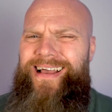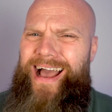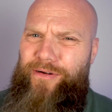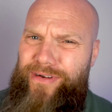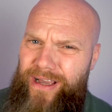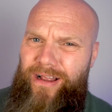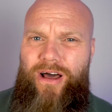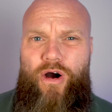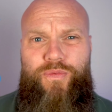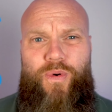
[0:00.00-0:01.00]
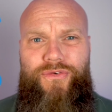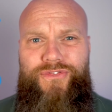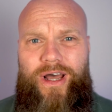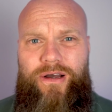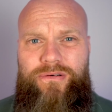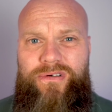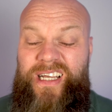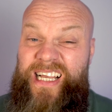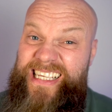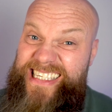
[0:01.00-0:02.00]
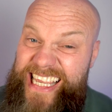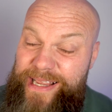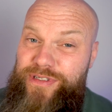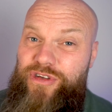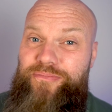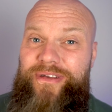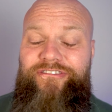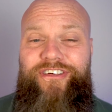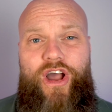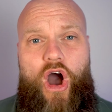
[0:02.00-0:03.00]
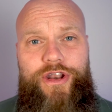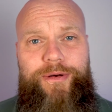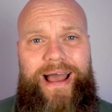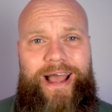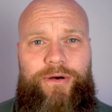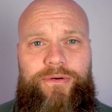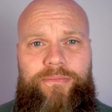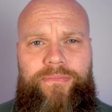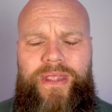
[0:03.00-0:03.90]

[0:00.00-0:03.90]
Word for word: and little old OneNote seems to have been forgotten about.